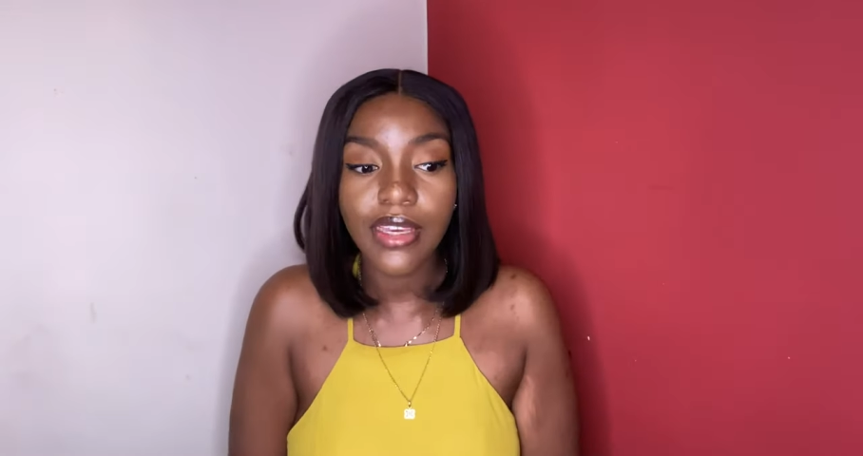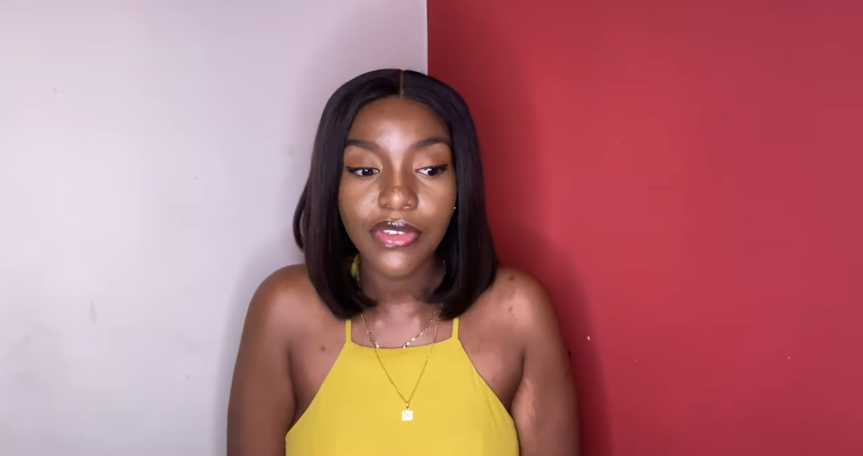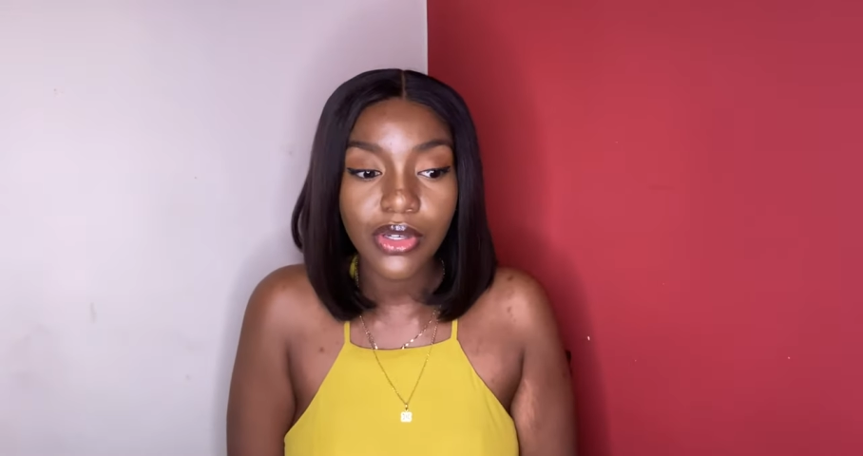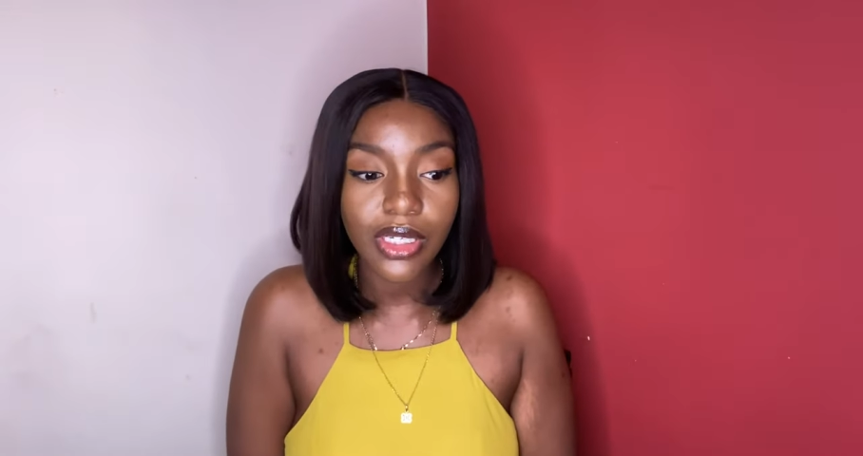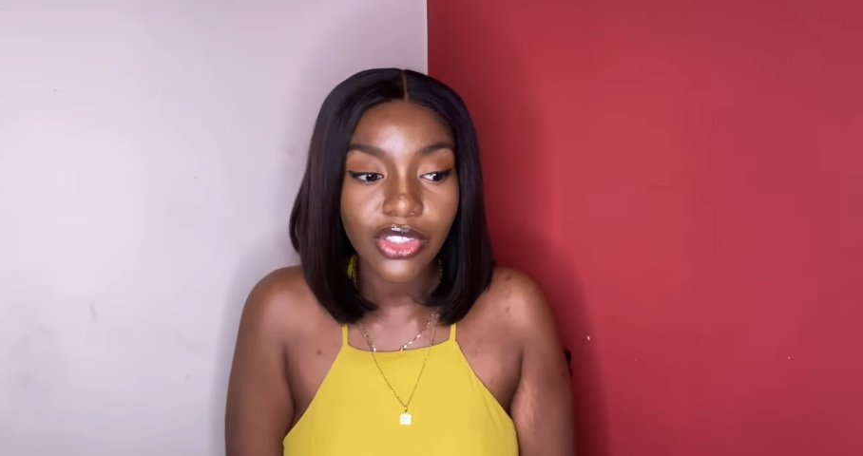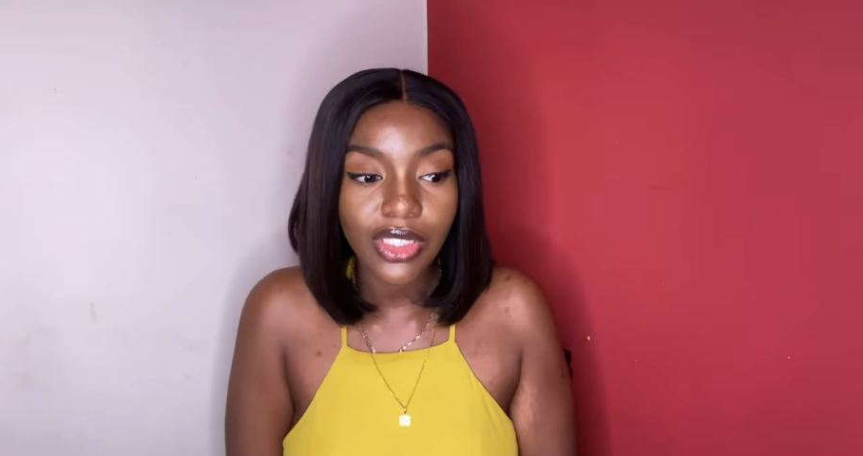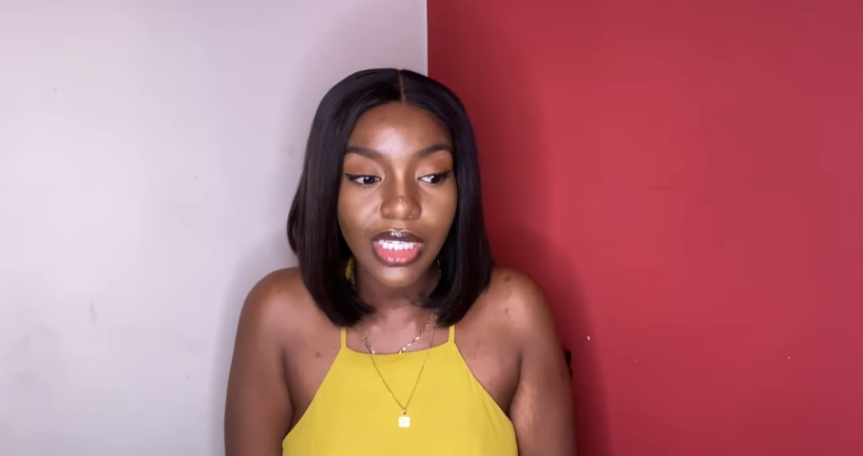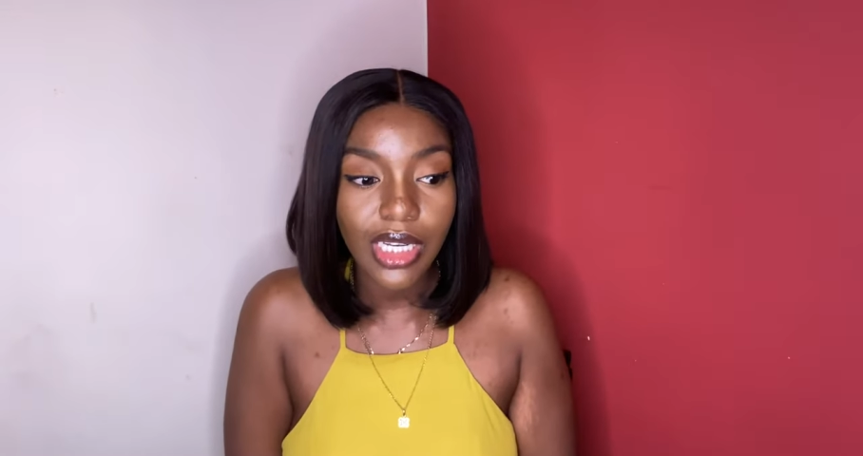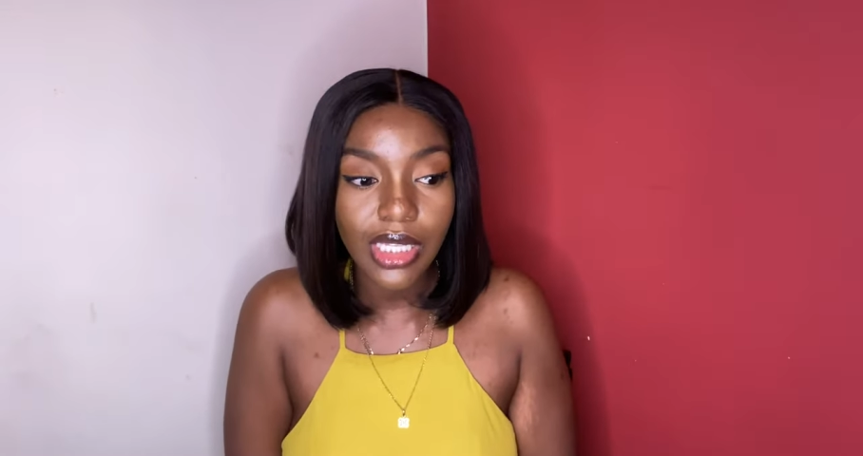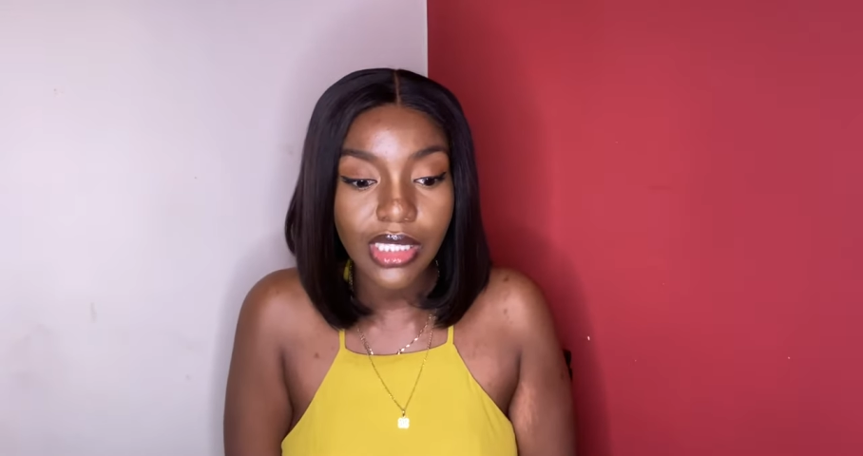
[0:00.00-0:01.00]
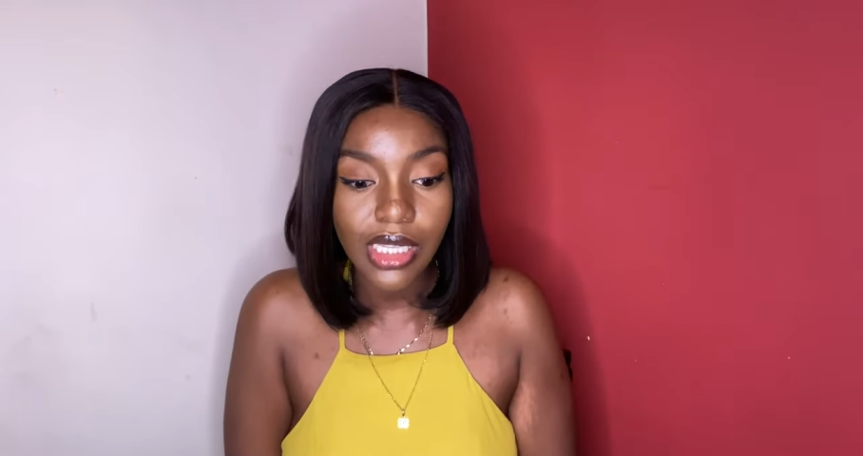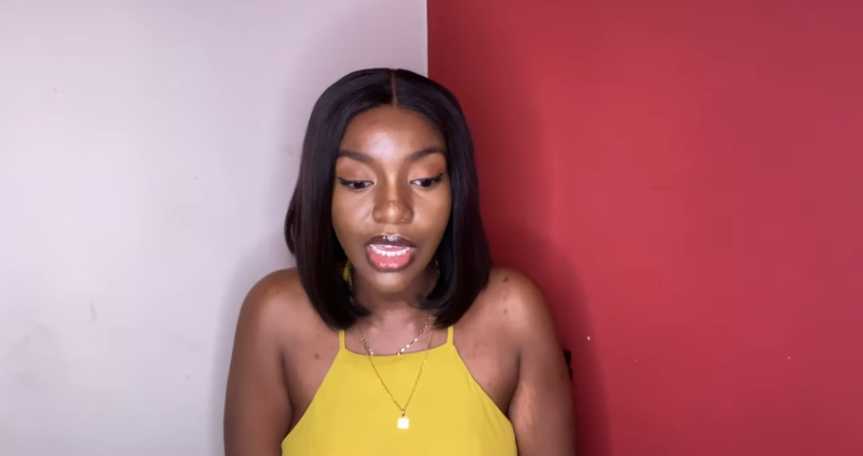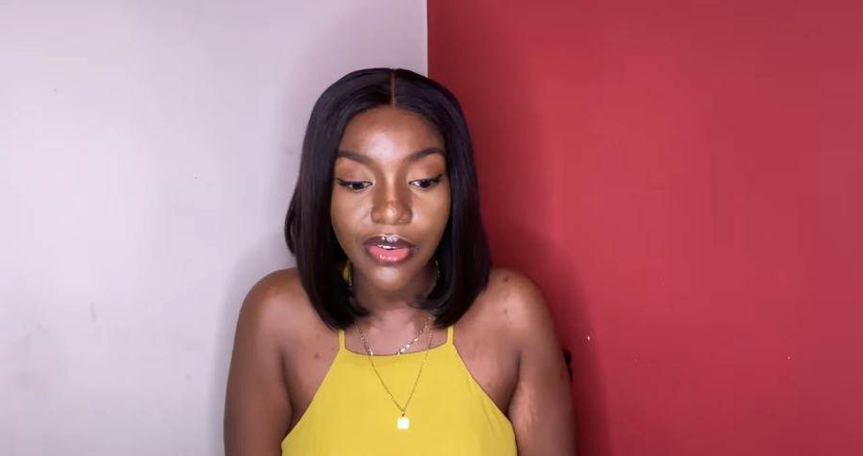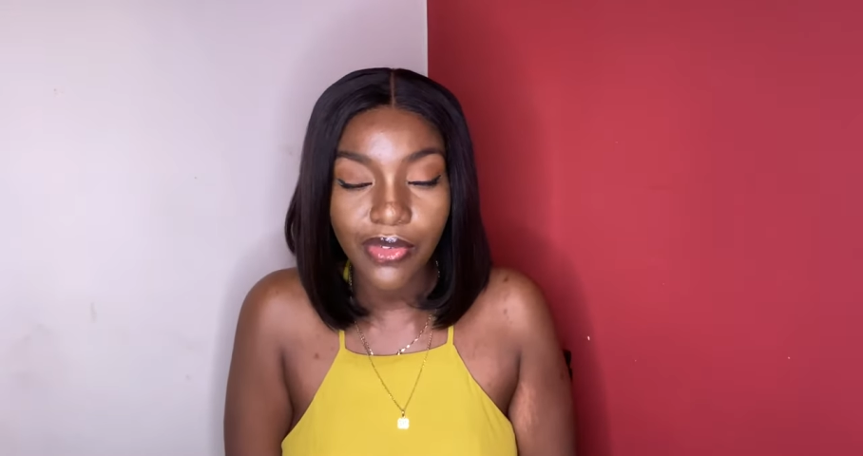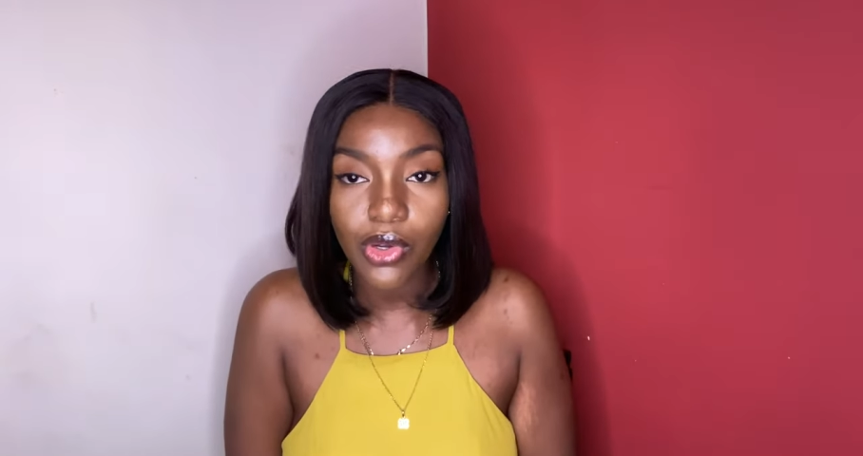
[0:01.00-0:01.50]
If you're interested in this
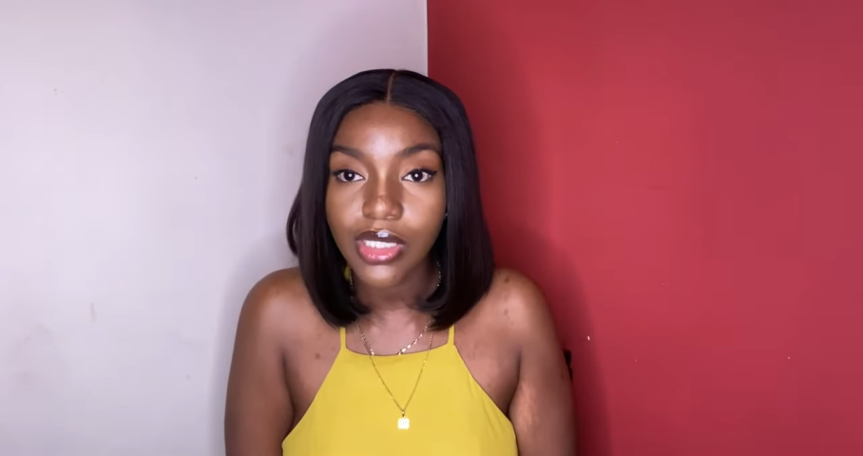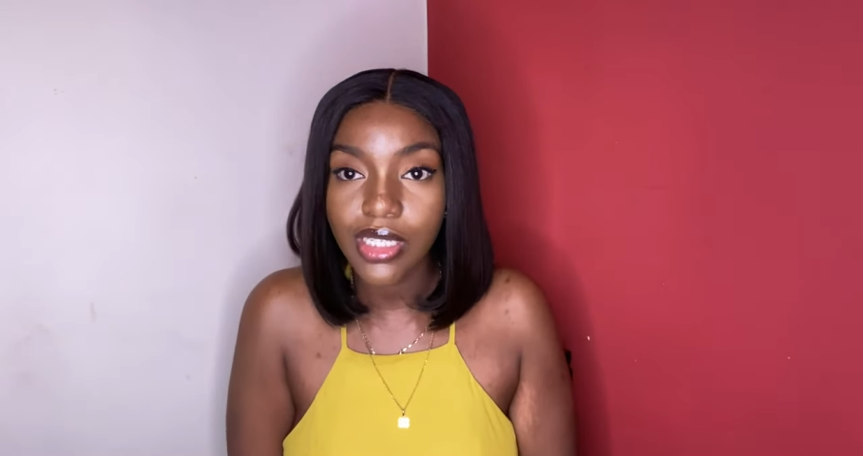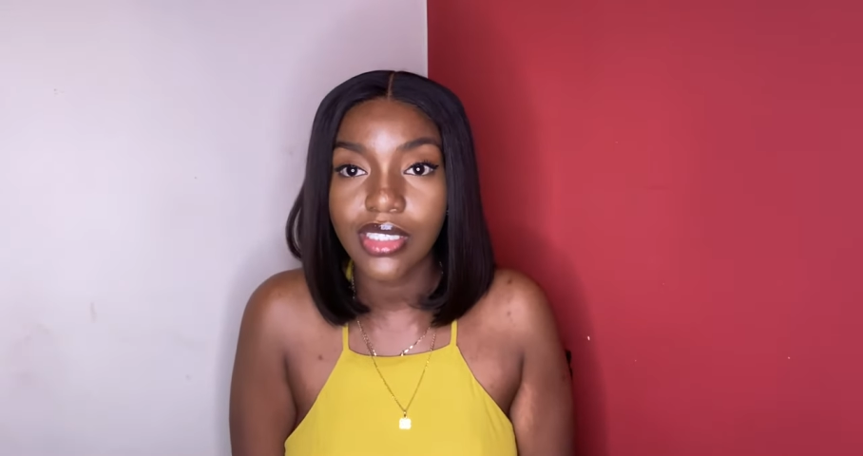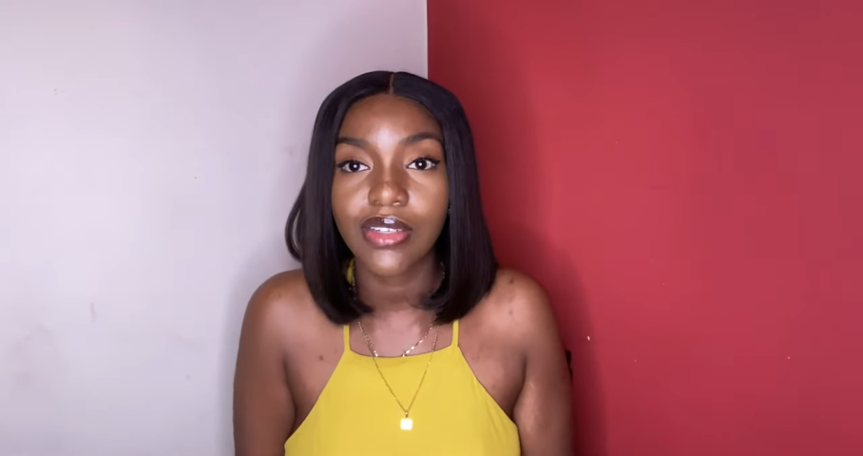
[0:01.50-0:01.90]
kind of content,